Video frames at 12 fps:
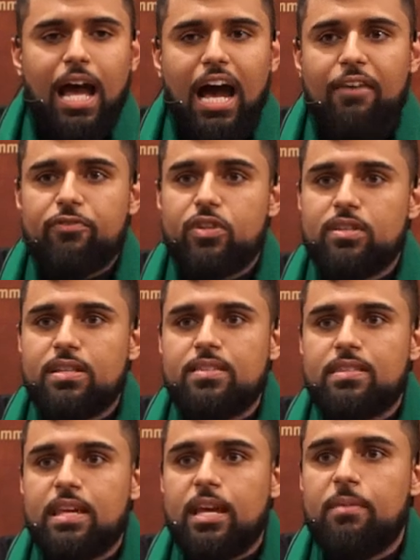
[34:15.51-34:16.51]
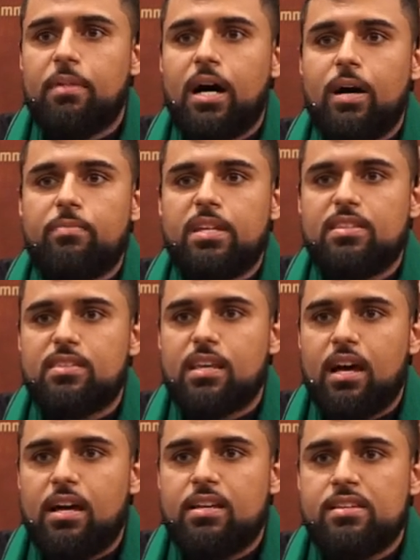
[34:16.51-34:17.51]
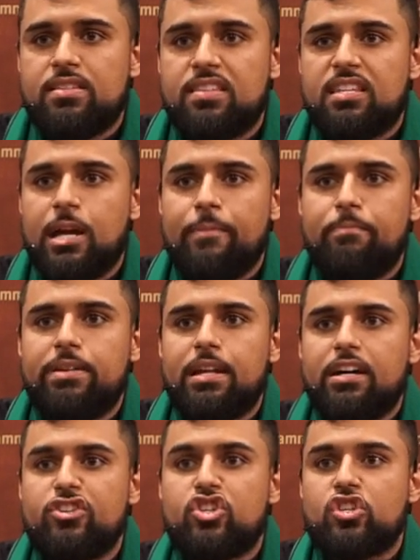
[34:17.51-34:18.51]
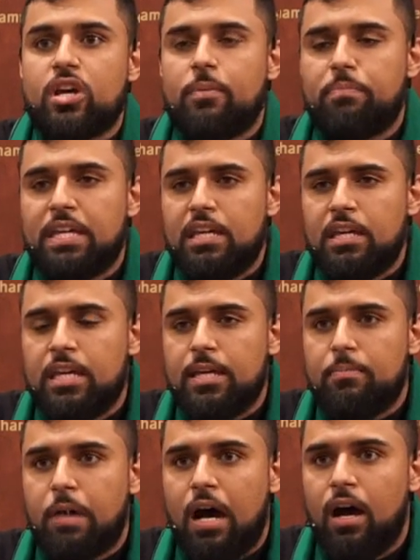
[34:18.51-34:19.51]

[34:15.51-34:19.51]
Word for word: After this, the Imam, he says, Yabna Shabib.